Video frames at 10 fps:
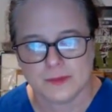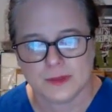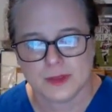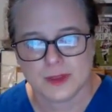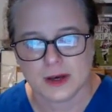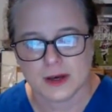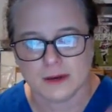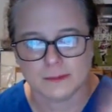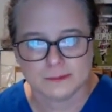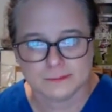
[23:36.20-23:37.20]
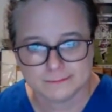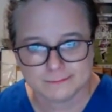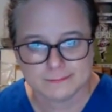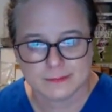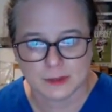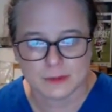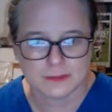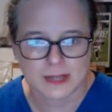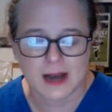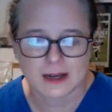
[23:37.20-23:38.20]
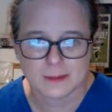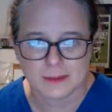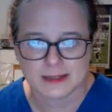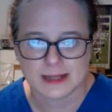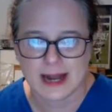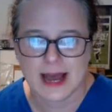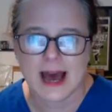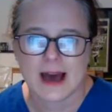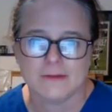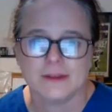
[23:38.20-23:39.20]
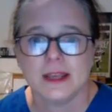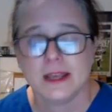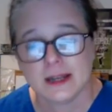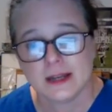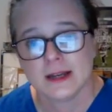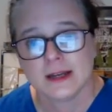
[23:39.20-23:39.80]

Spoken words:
the document that I have in